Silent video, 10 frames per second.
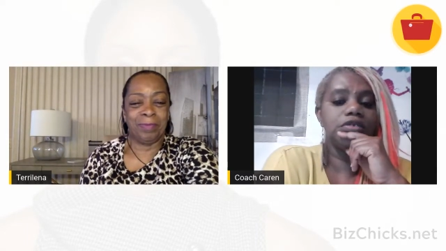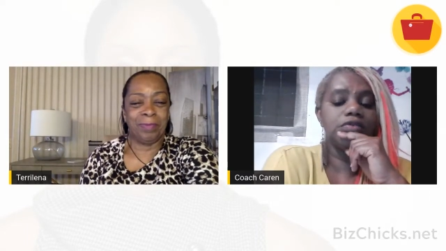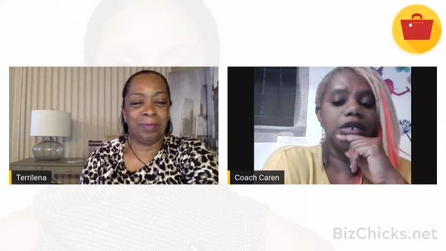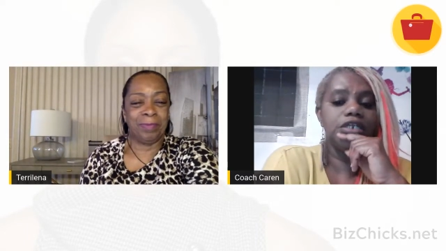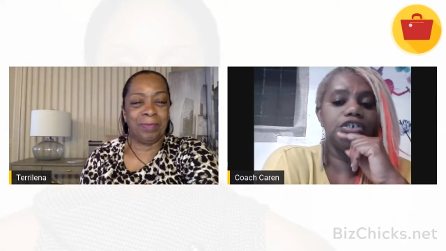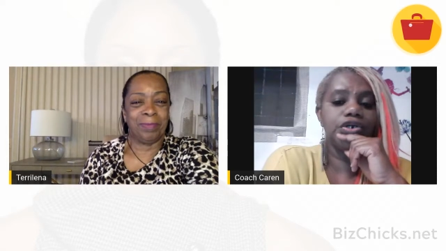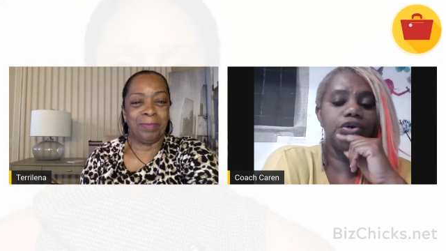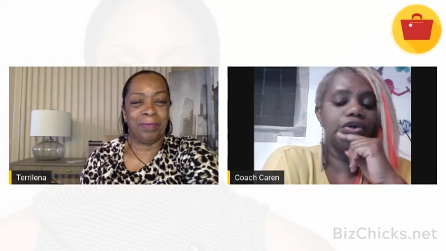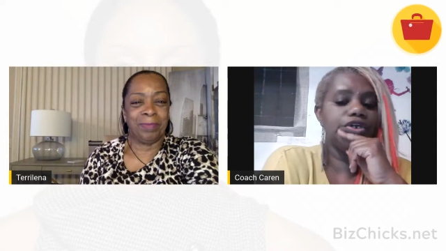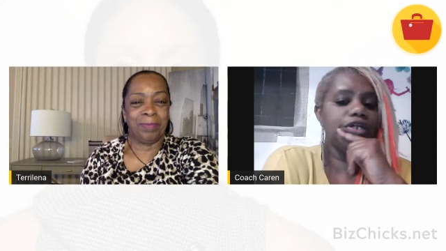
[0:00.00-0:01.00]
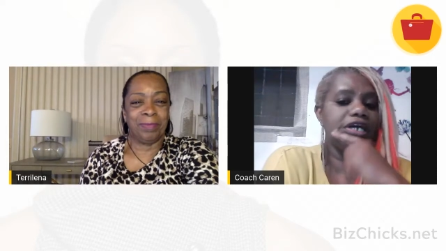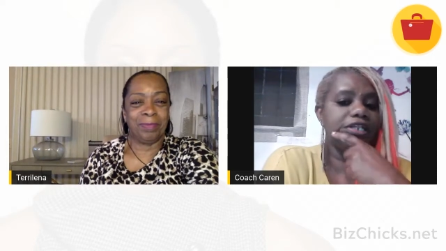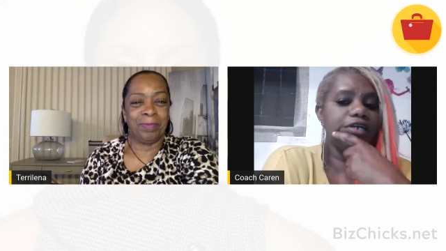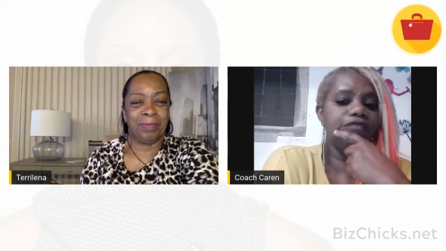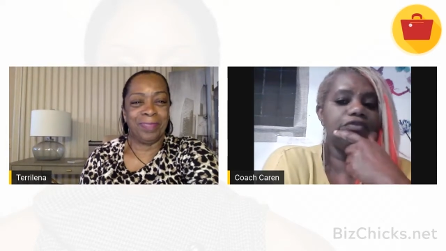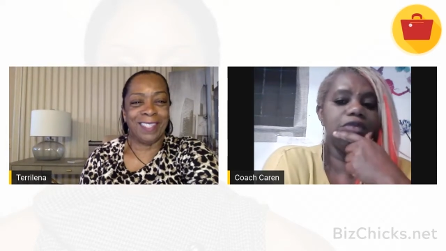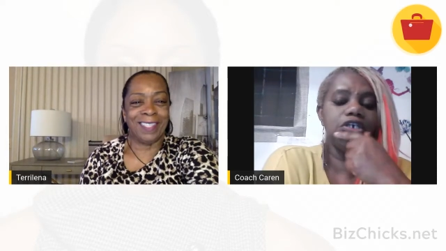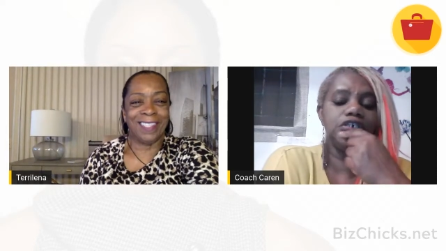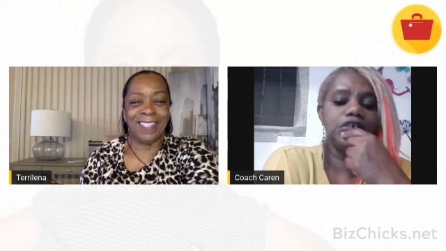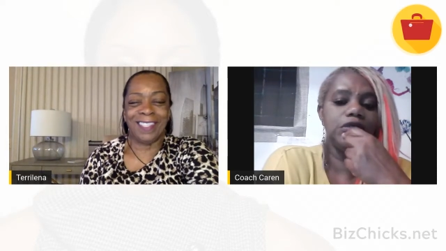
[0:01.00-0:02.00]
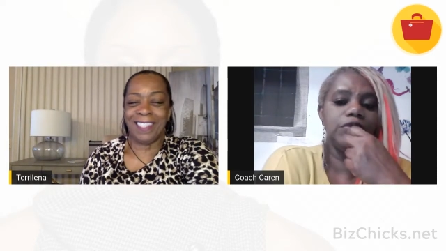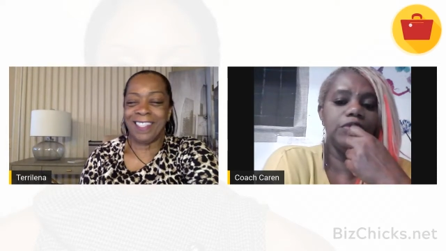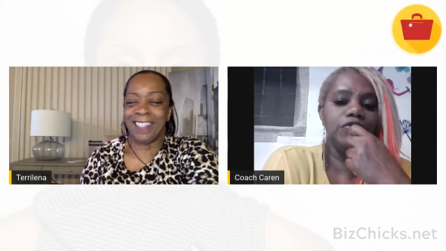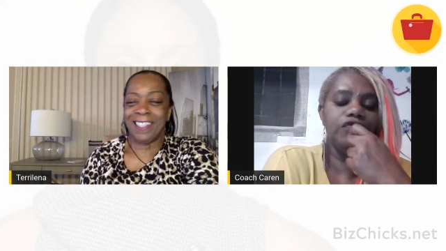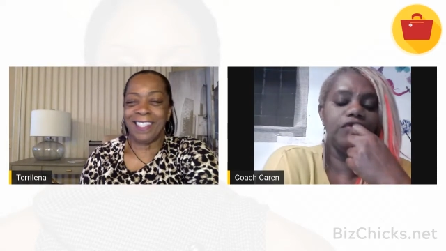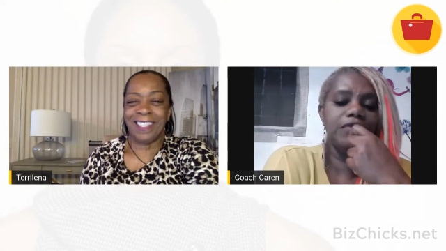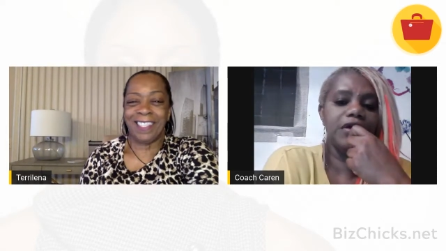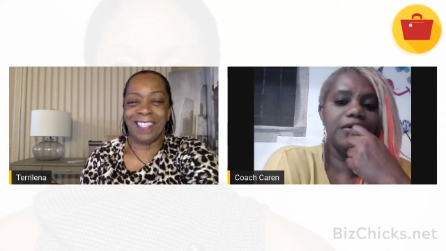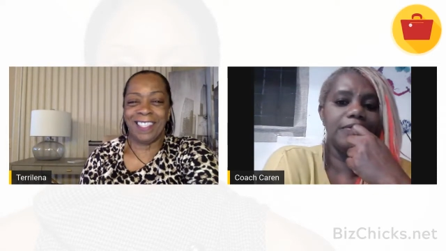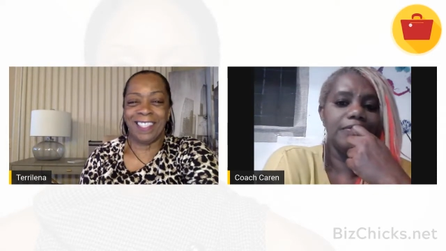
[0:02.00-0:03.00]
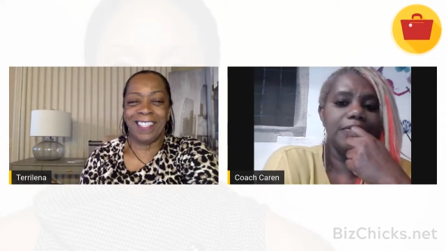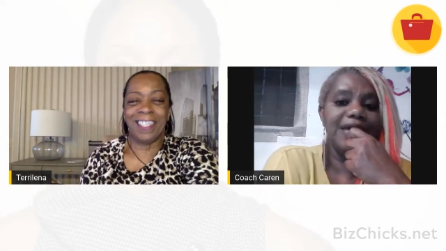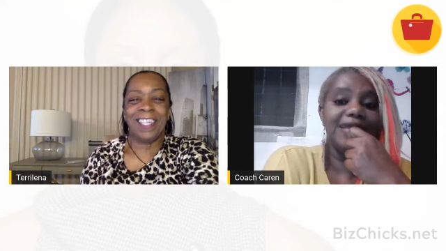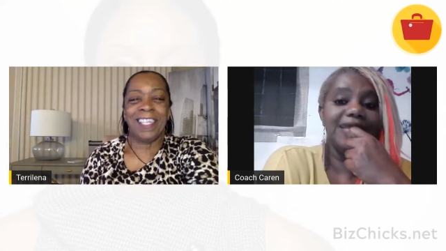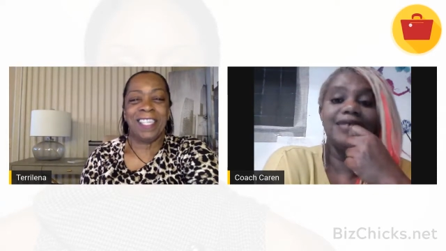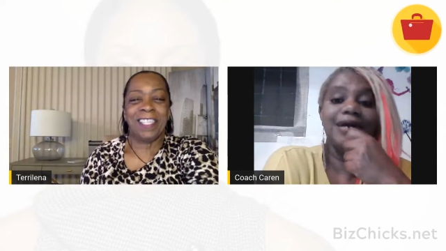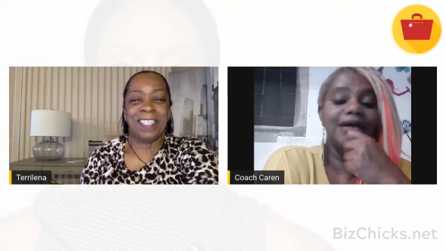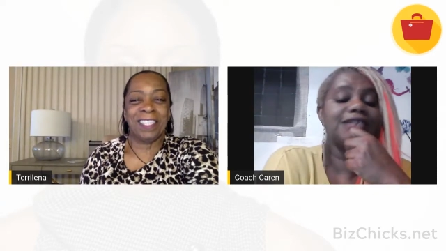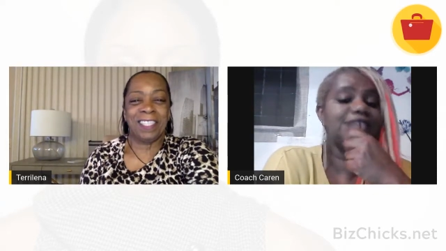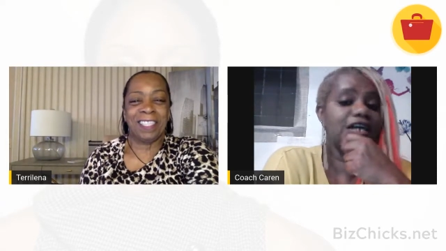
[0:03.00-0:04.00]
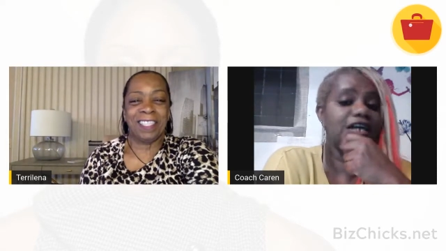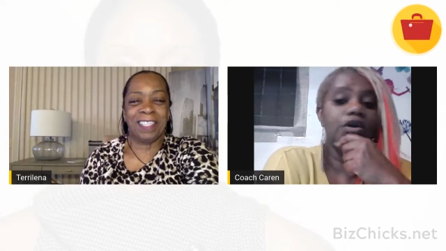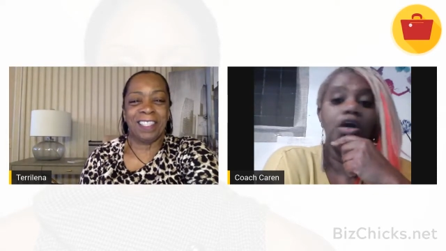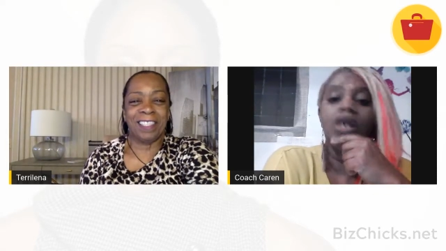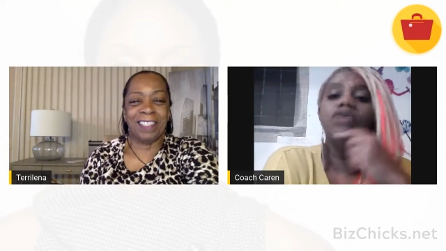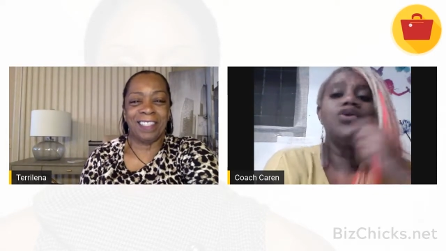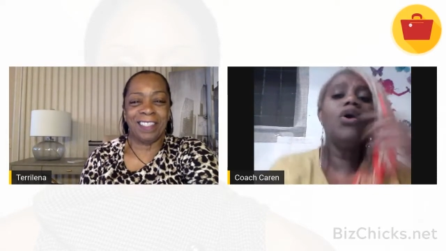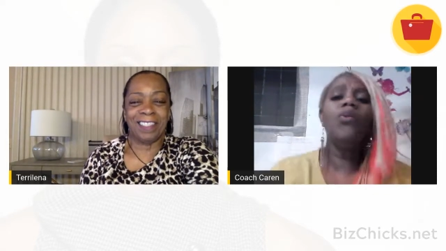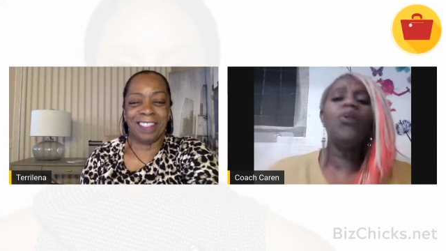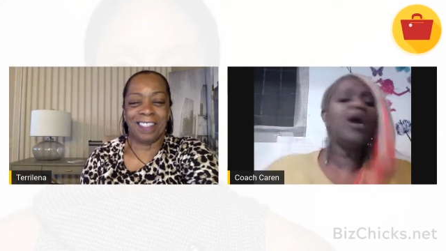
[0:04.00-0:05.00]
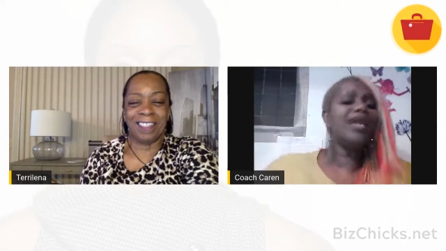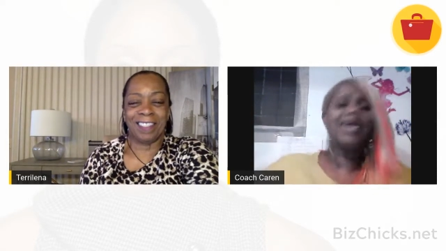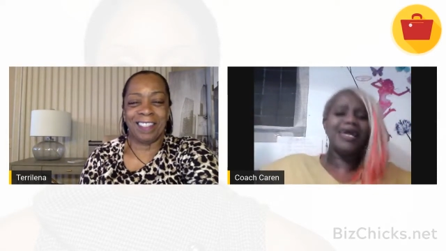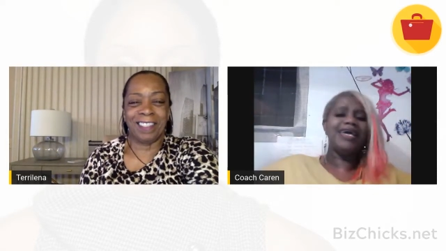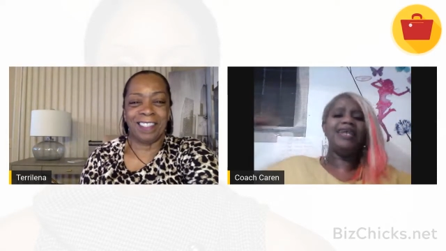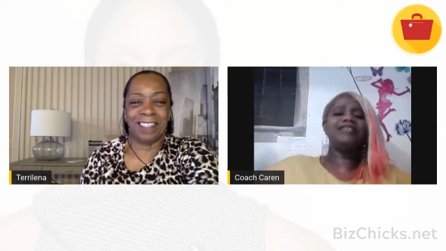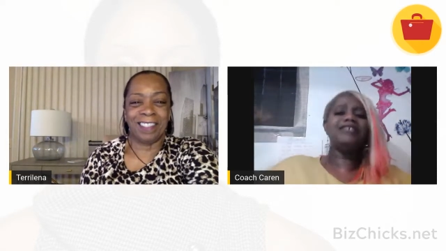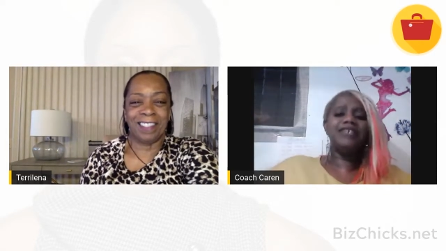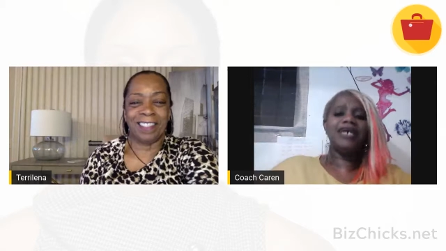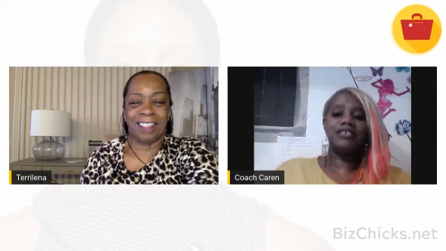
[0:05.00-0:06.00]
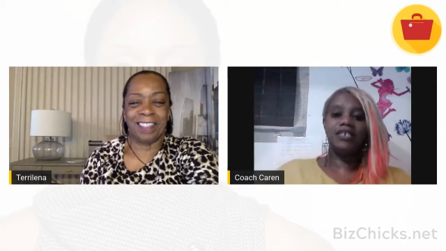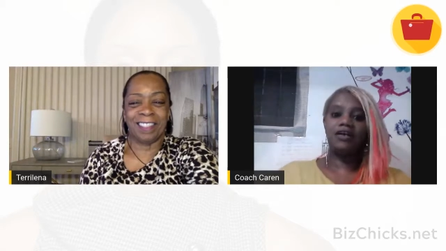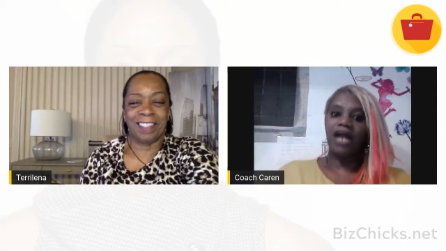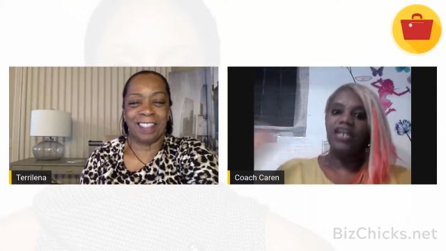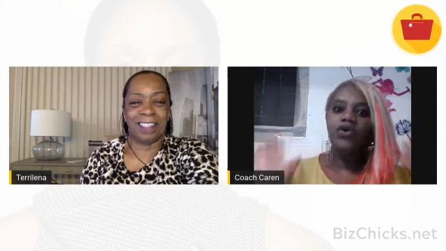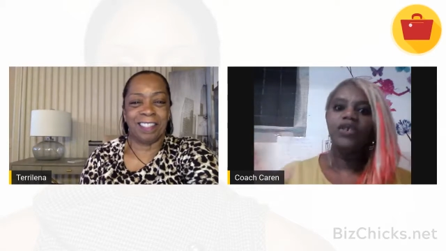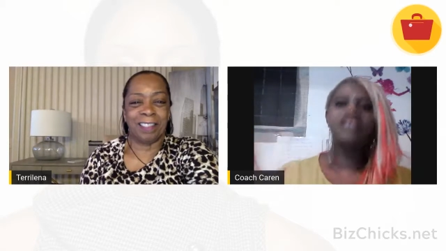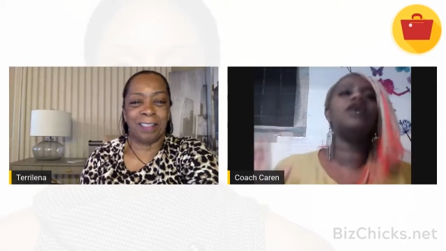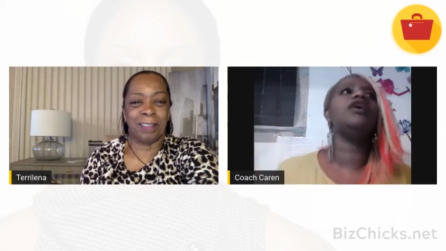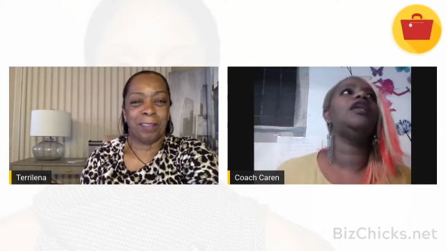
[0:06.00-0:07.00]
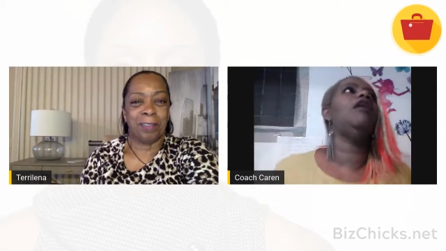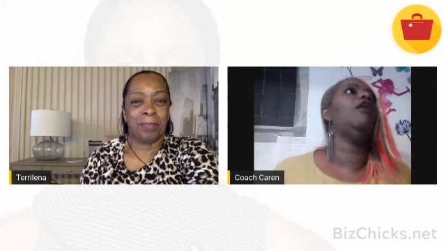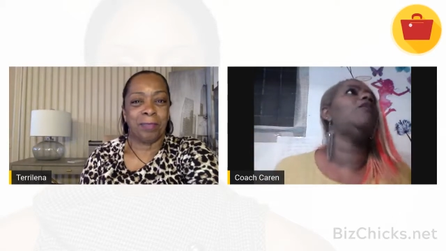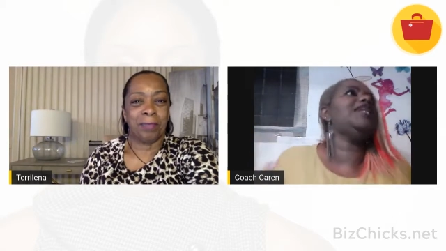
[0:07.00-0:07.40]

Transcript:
Speaker 1: ready to go, you'll get the information and we'll move from there. And it's I, I tell you, you don't want to get into next year. I know it's sounding long. When I